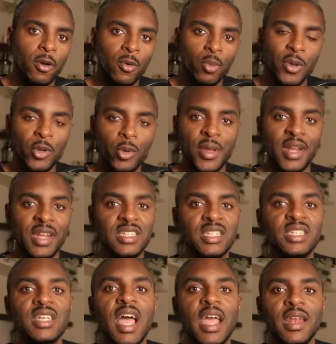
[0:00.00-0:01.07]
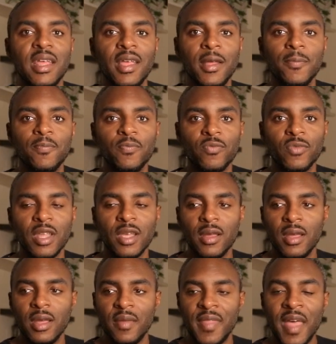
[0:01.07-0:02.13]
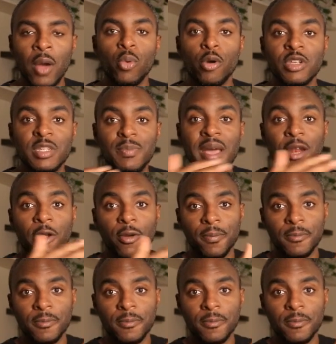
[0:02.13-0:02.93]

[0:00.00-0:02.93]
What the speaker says: we create a society that works better,